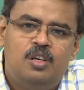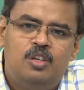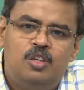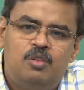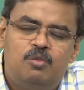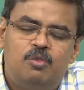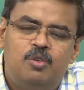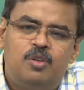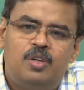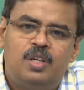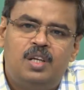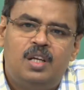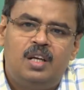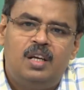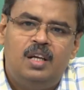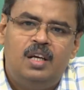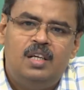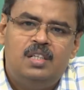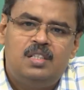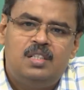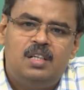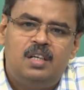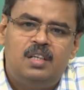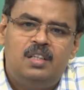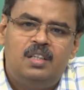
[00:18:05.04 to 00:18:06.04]
you would
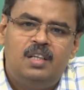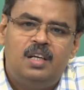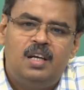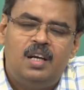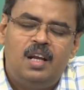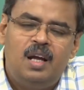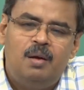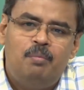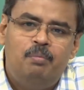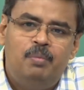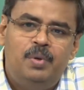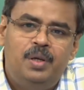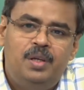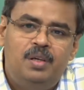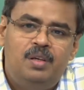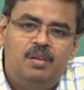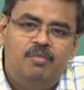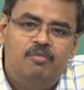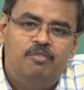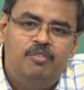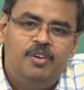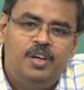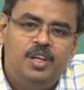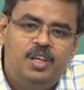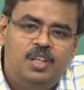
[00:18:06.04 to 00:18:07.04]
realize that there have been
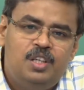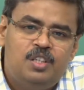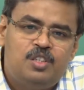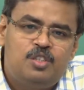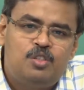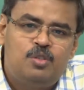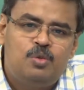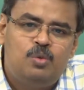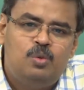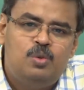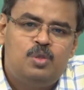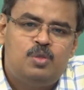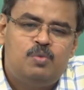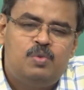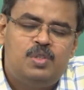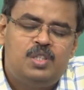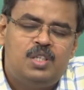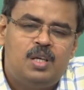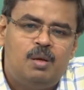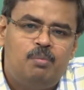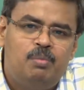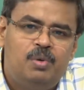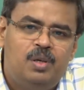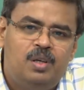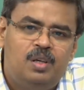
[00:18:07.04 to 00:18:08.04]
various tools which
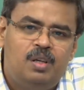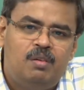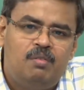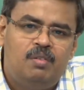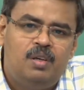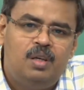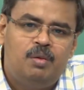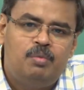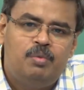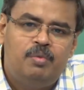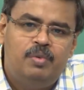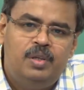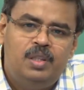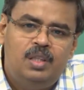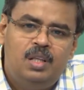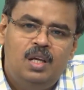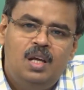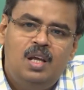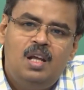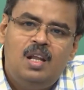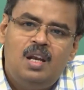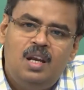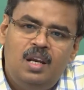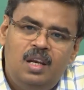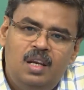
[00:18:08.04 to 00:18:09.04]
have been developed with
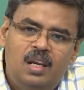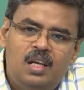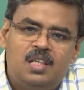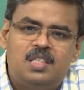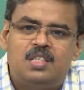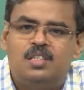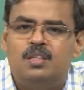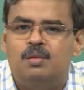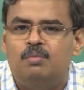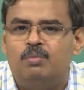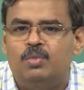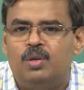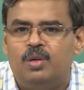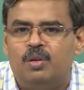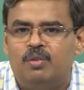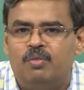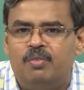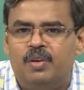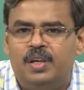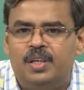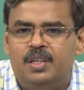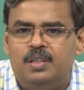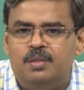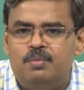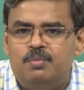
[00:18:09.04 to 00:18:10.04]
less number of
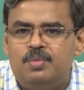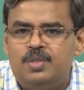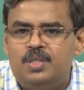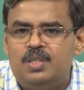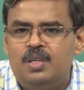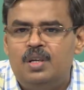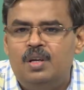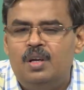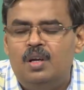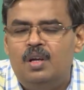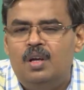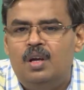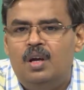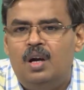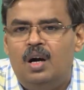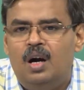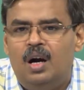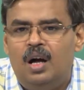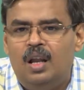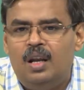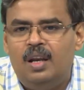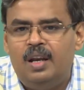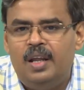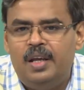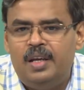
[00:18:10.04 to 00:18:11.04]
items.
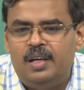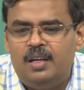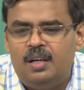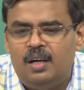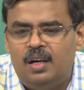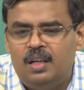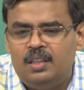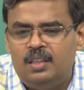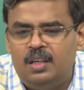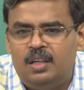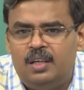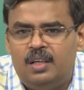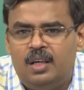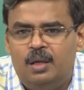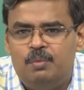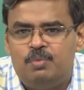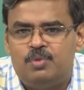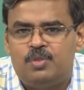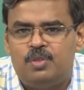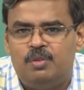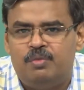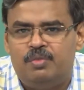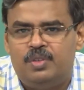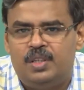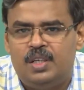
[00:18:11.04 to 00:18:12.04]
Unlike other types
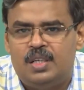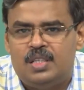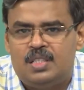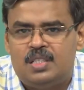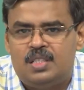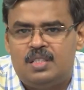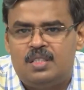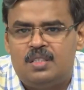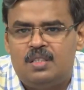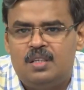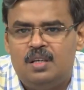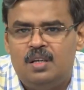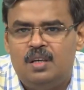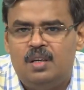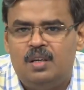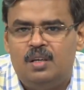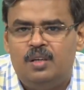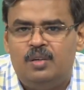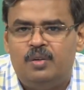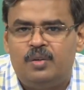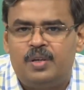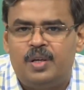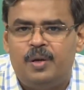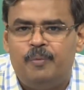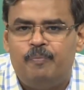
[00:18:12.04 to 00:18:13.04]
of tests,
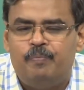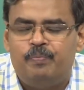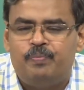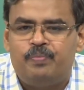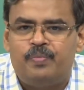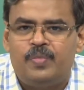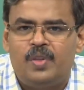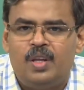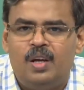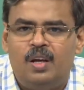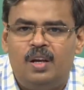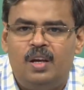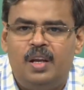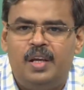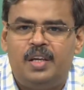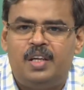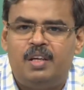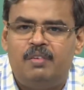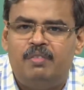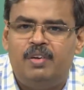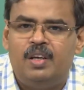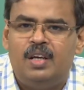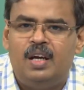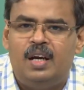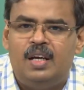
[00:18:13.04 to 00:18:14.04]
okay, like
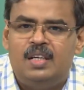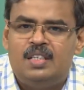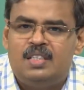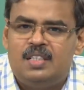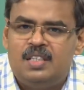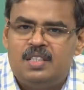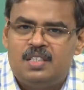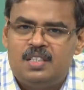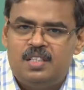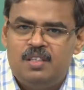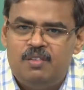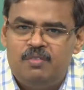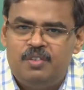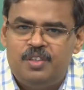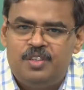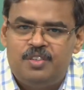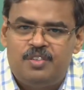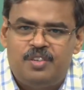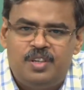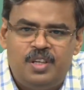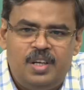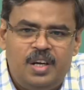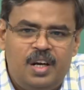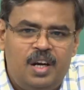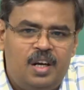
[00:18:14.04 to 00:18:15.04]
even Ising's
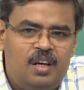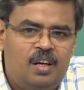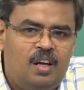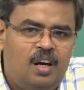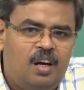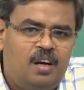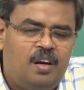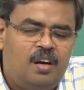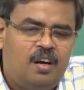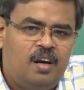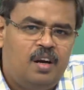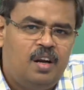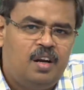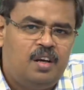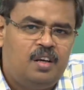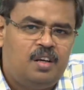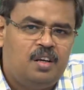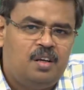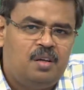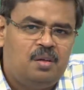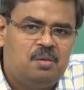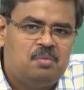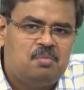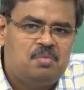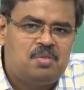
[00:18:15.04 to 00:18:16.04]
inventory had 100
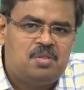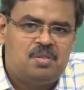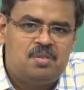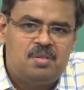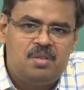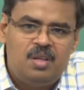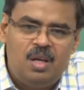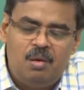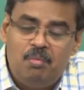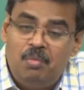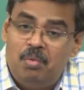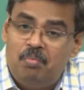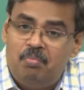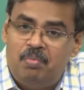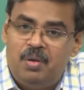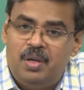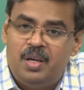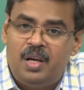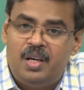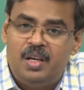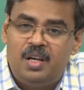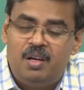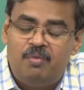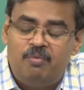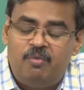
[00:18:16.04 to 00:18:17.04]
items,
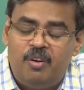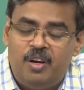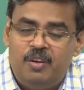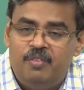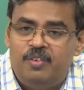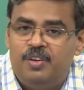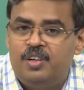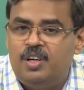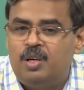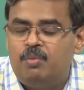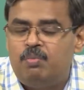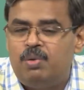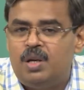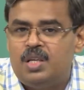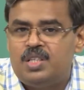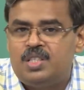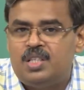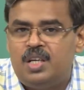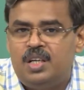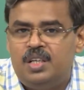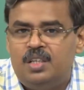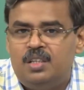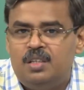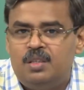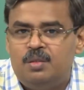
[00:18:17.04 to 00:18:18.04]
MMPI had 500 plus
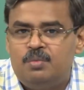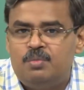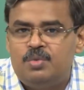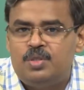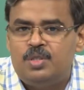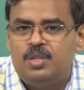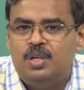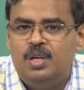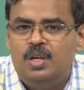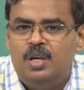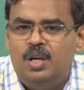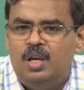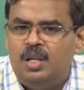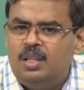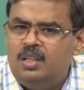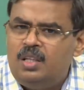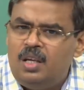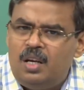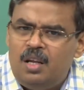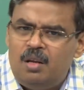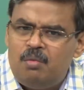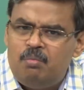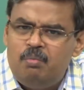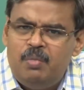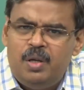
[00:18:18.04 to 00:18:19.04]
items. There
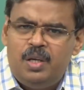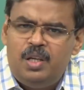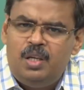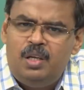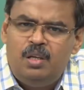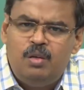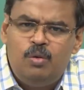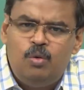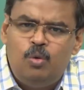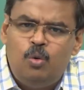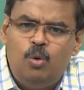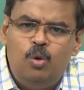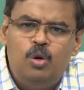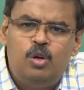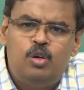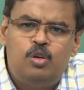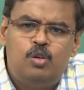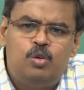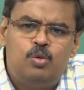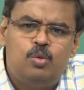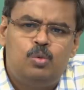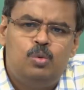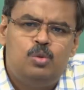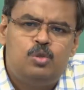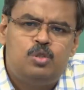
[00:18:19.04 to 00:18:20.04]
are many old
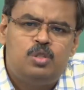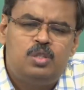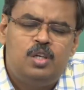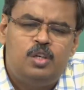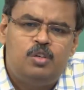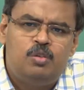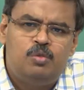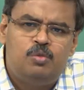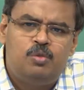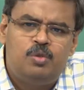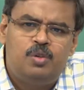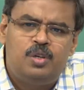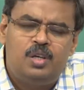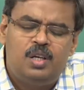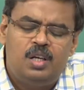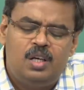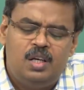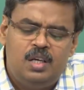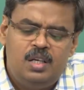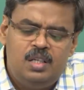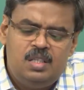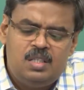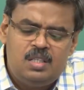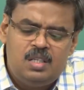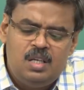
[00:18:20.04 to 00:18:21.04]
tools that you would
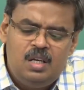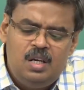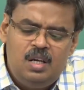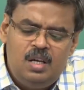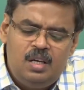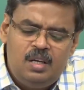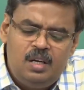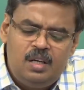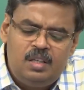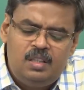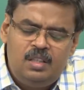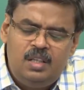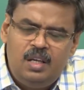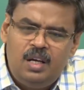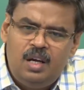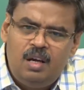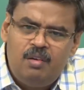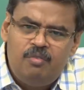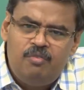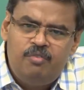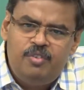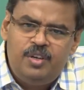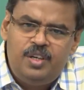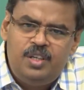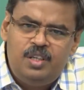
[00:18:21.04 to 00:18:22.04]
realize that they have
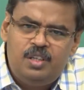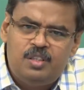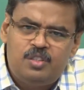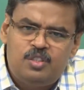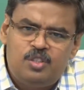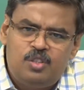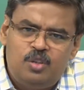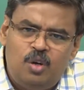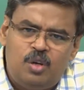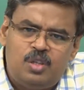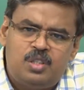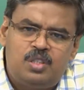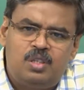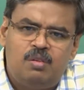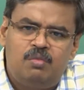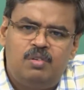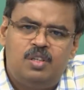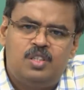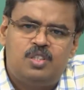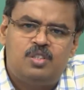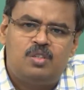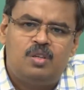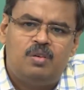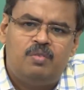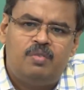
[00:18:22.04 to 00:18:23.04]
very exhaustive
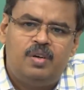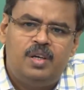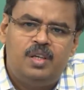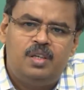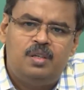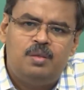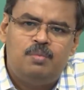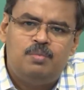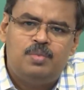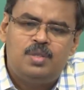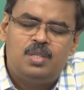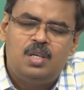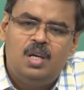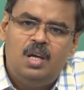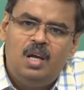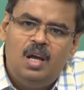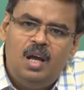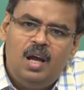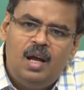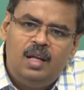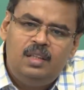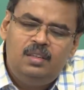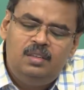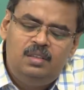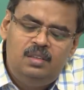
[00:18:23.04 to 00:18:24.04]
list of items,
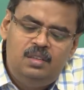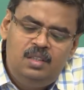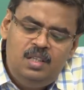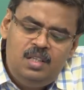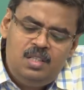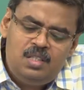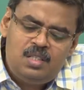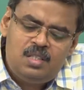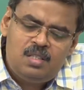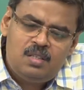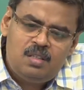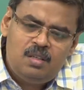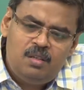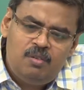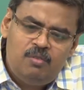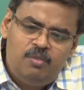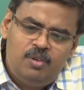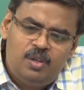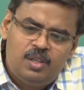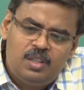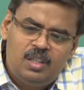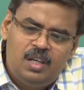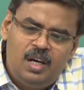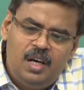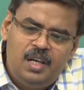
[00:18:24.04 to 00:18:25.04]
and these
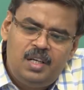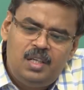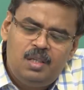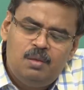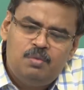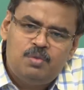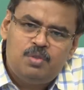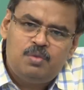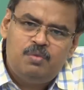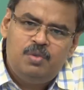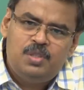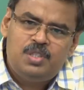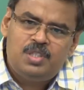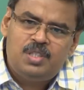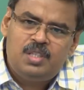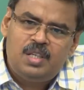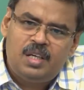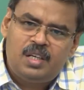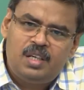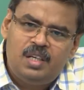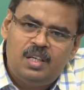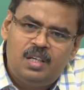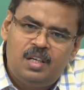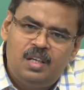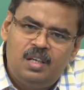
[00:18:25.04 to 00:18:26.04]
were the items which
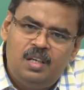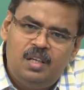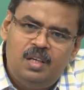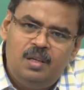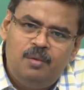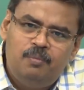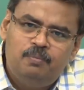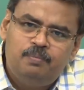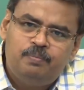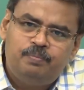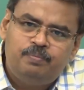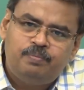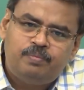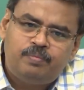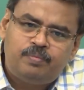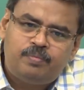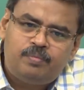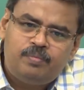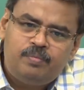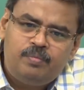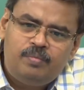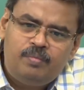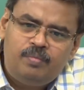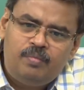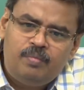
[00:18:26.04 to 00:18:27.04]
technically,
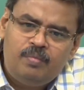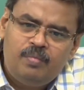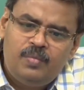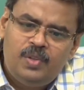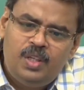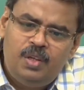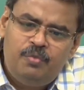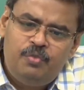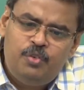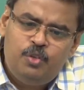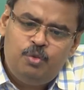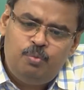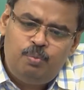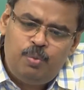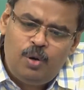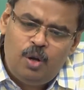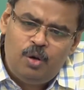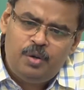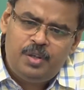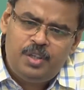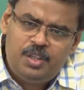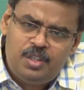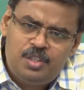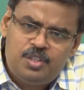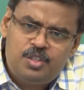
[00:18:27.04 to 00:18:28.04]
if you
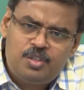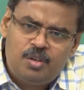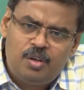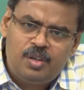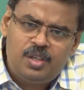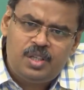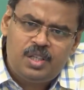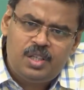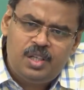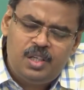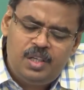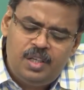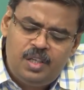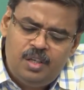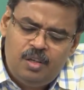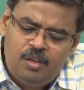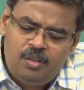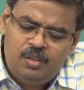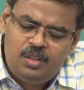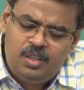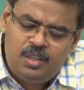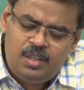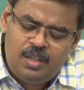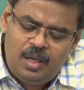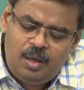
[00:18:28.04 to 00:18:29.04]
plot it historically
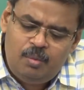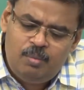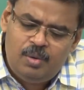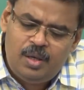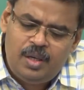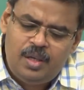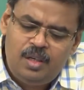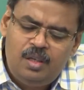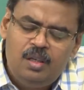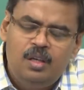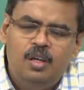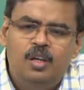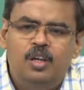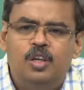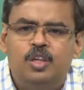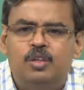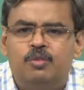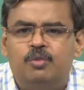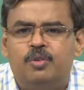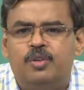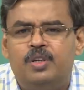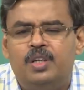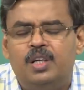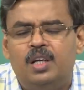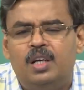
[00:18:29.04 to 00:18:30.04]
on the timeline, you
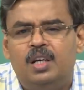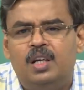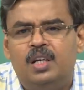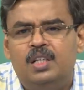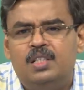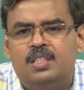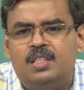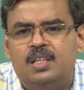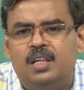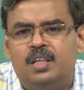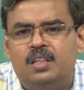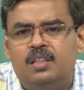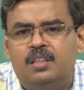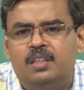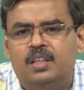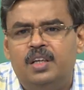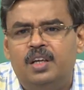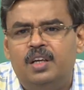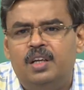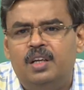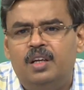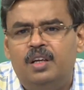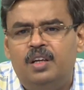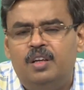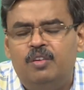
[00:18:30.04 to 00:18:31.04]
would realize that
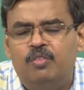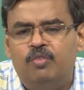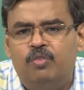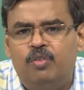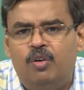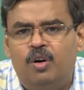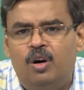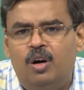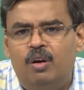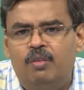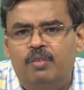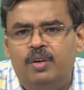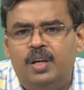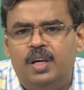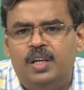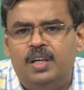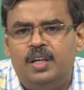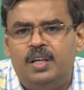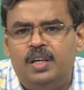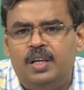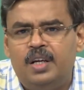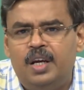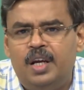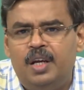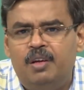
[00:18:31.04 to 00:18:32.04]
they evolved at a
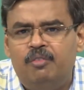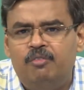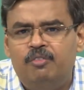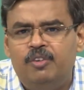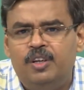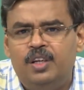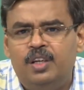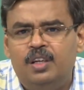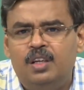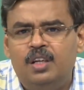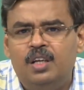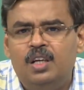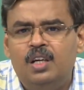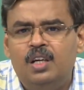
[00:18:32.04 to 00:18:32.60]
time when